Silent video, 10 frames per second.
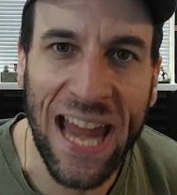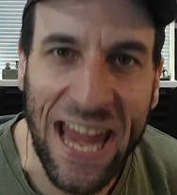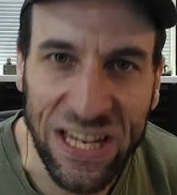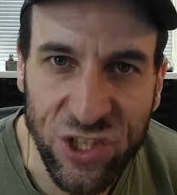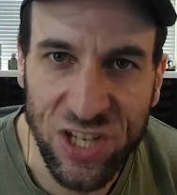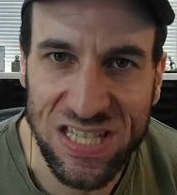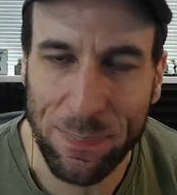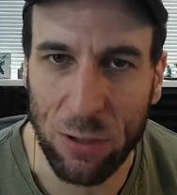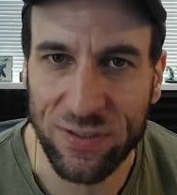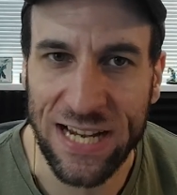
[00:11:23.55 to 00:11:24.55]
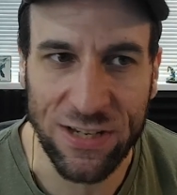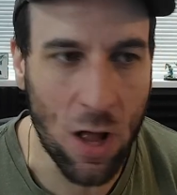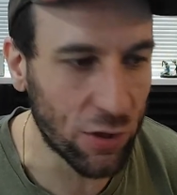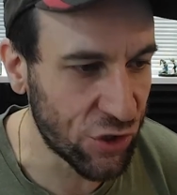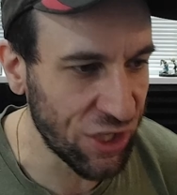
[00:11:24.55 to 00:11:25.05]
anxious about
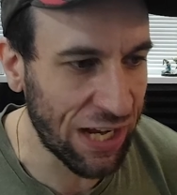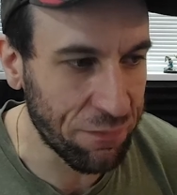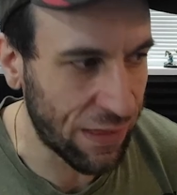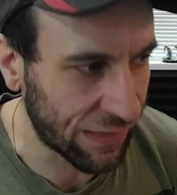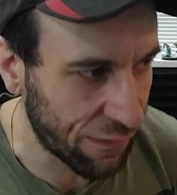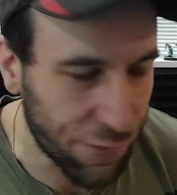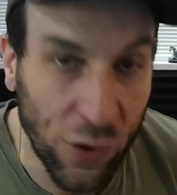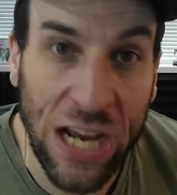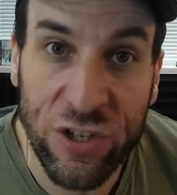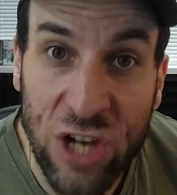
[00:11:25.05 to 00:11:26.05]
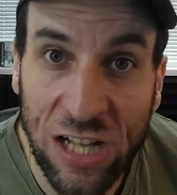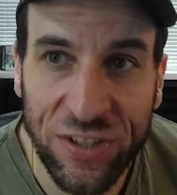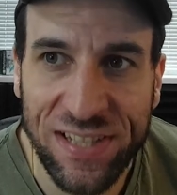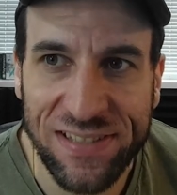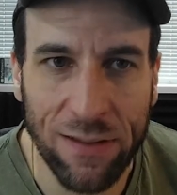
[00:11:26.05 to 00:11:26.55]
technology and like the
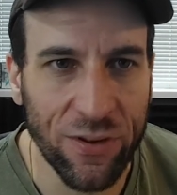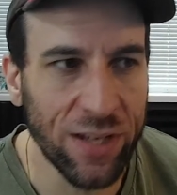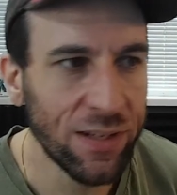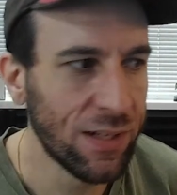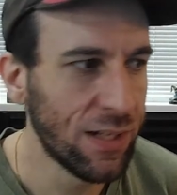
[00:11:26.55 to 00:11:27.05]
fragileness of it